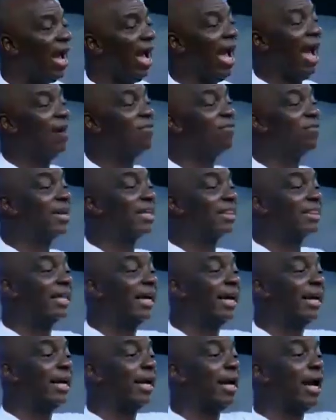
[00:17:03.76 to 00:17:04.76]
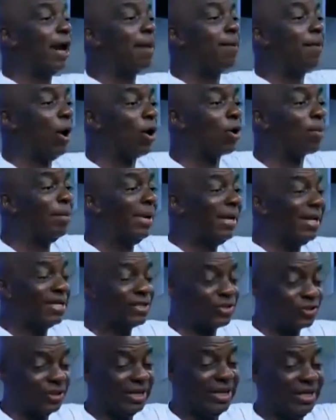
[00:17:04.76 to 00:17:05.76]
Everything about
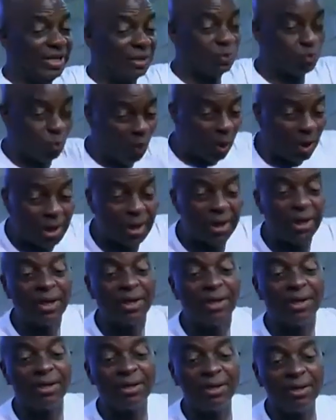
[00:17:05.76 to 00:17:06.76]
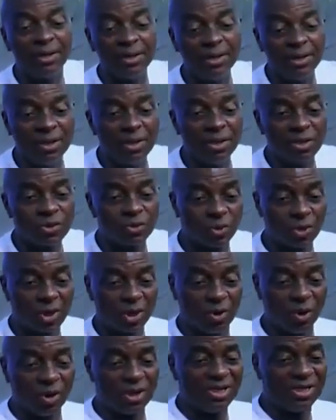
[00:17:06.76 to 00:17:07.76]
ministry is work. So
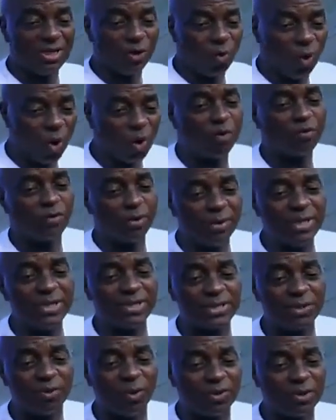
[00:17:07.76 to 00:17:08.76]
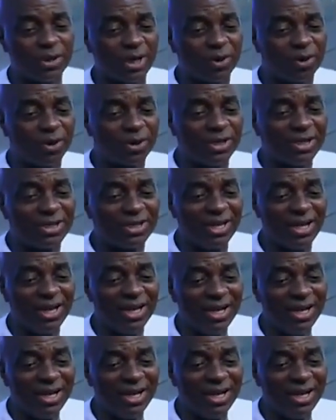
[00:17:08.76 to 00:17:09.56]
they call it the work of the ministry. What do they call it?